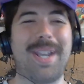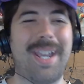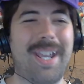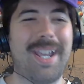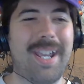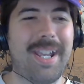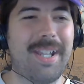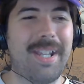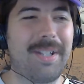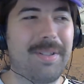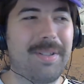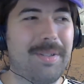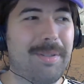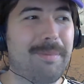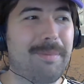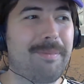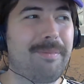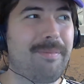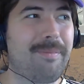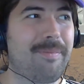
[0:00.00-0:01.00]
And
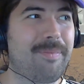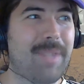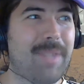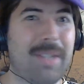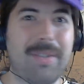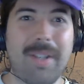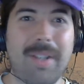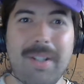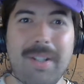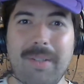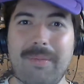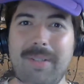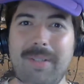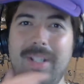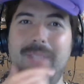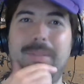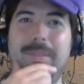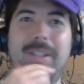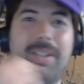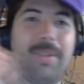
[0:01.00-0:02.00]
it's kind of
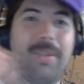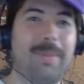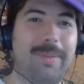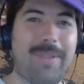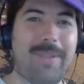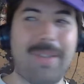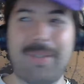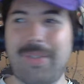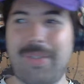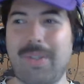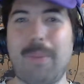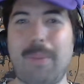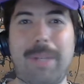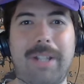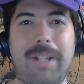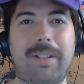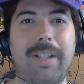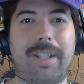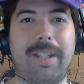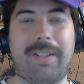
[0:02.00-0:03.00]
funny because we've seen so many
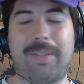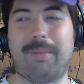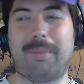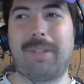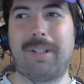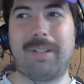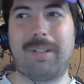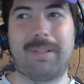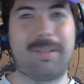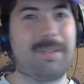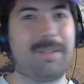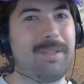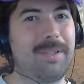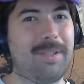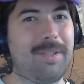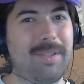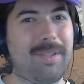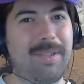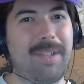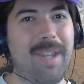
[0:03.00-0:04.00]
legs where
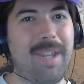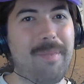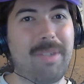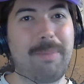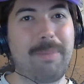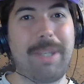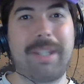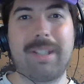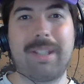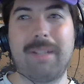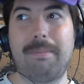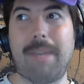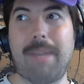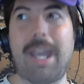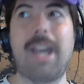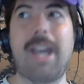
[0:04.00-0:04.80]
teams make up